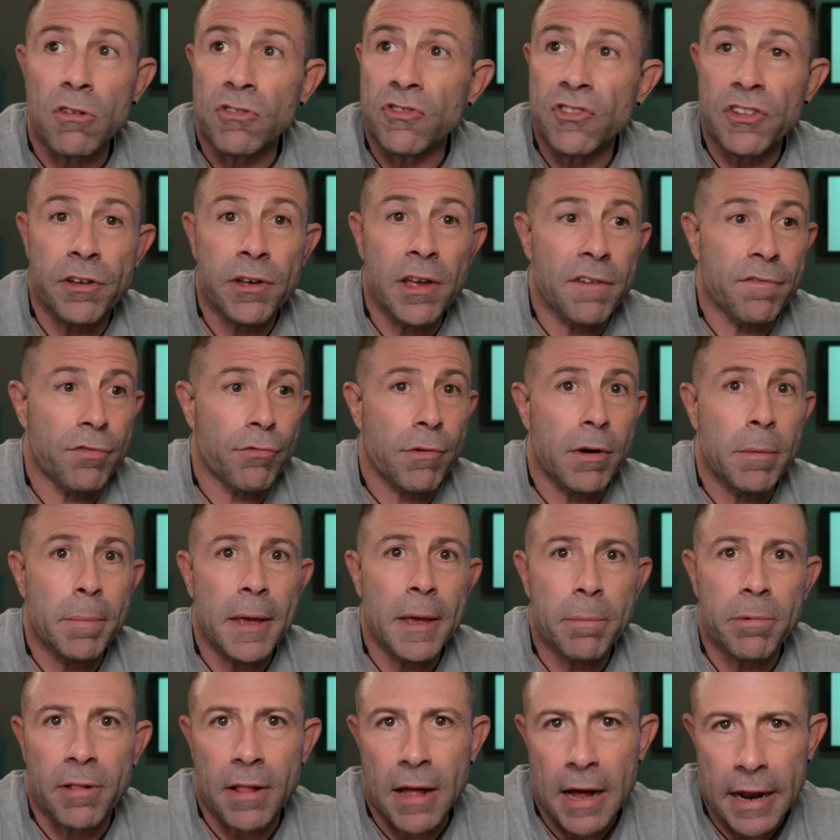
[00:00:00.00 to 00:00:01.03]
I only have three
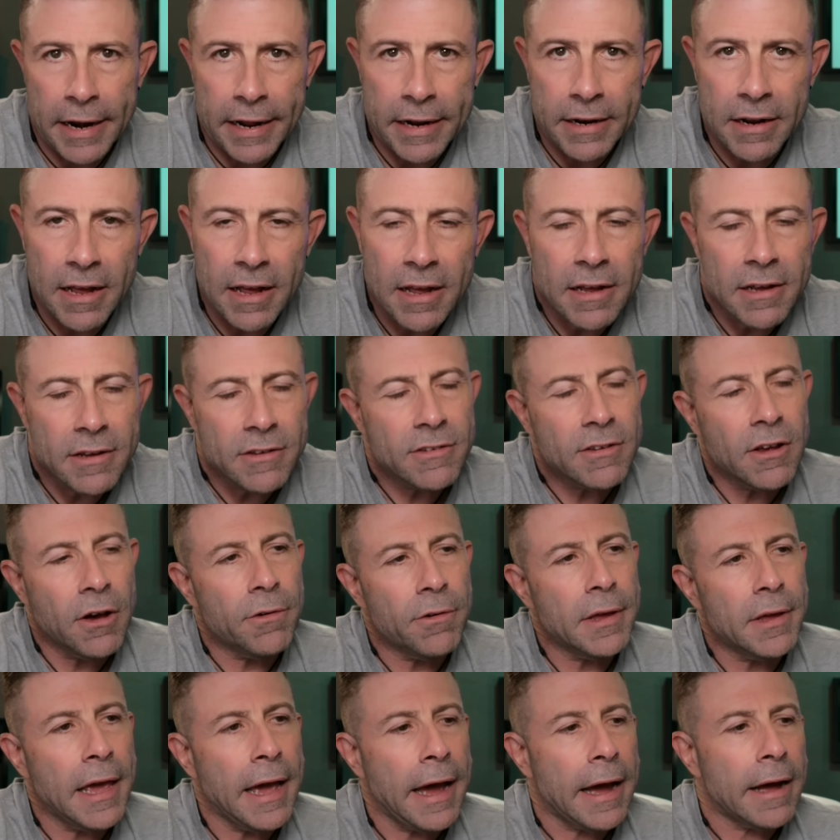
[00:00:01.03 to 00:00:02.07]
people on it. So,
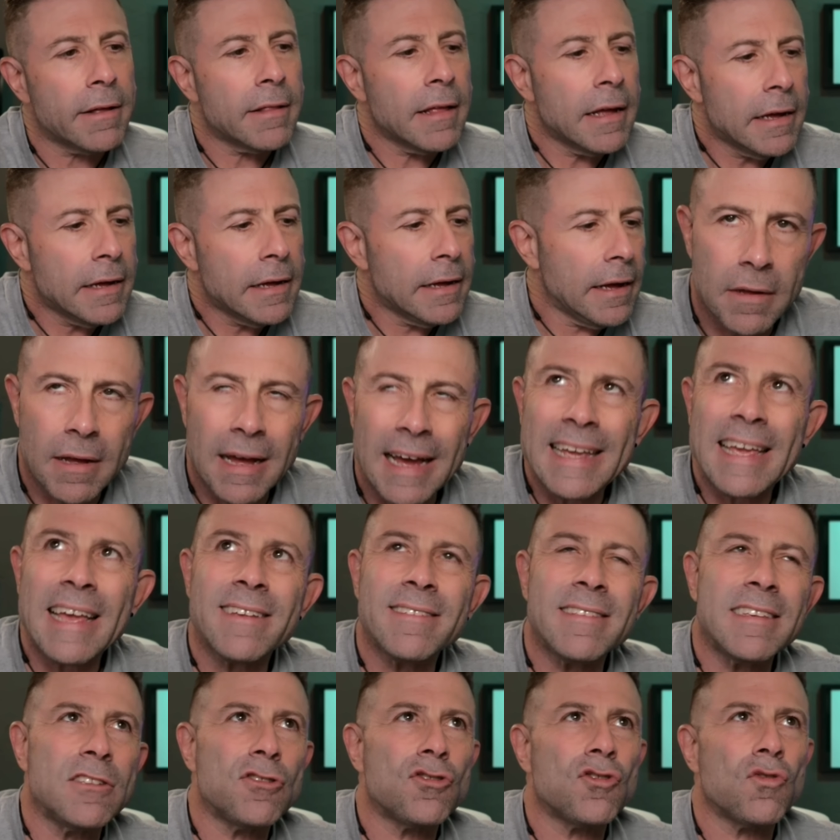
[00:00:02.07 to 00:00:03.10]
yeah, I
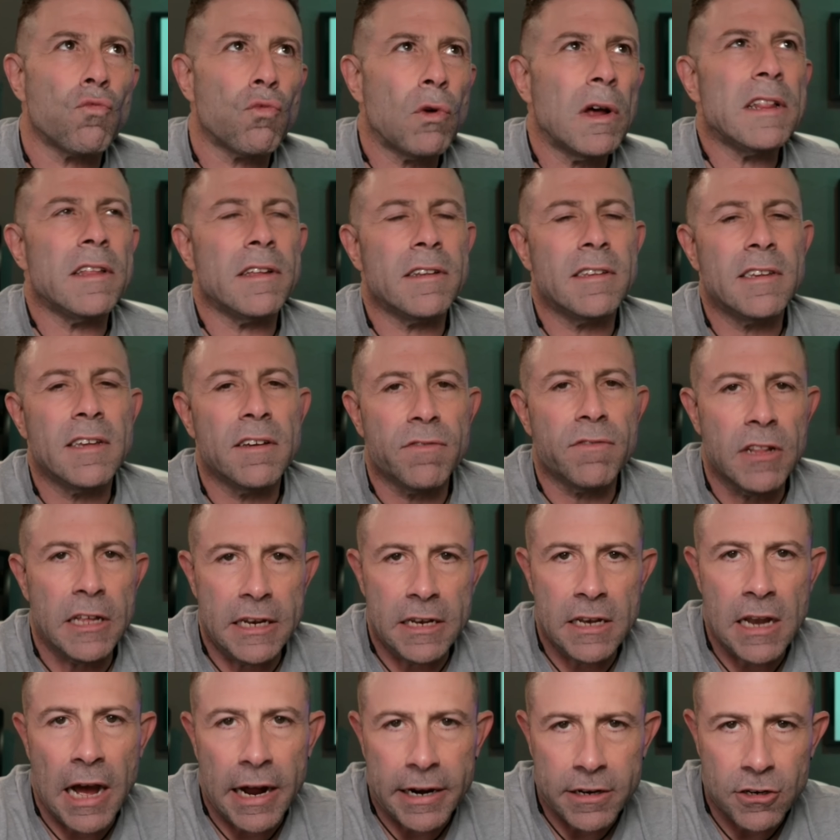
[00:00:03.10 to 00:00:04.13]
guess it's relatively
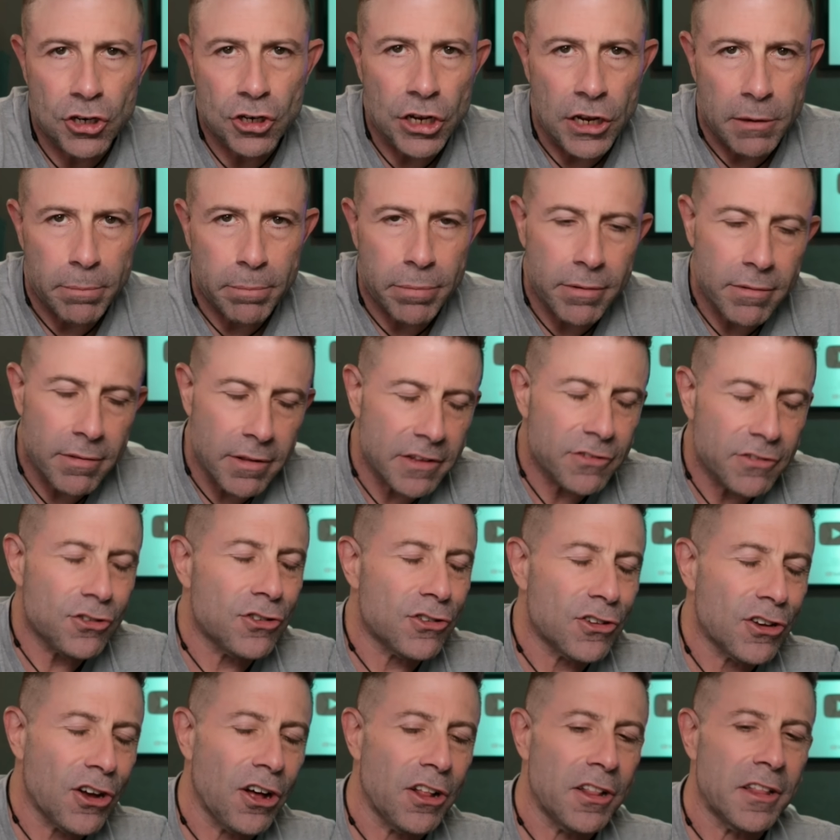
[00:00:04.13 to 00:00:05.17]
not cheap. Let's
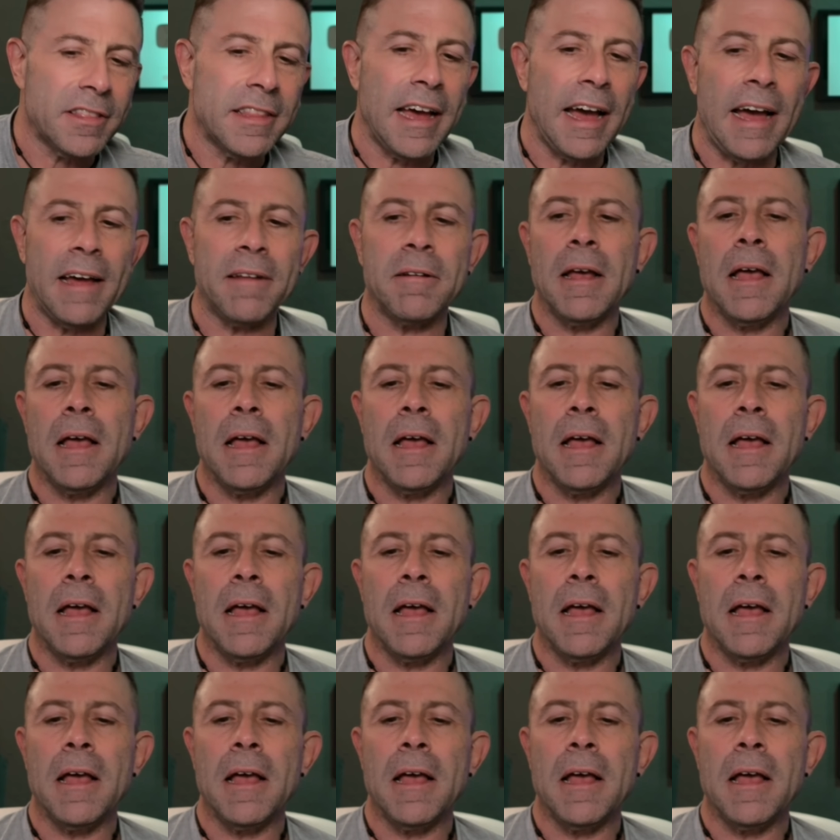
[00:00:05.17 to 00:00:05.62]
just call it that.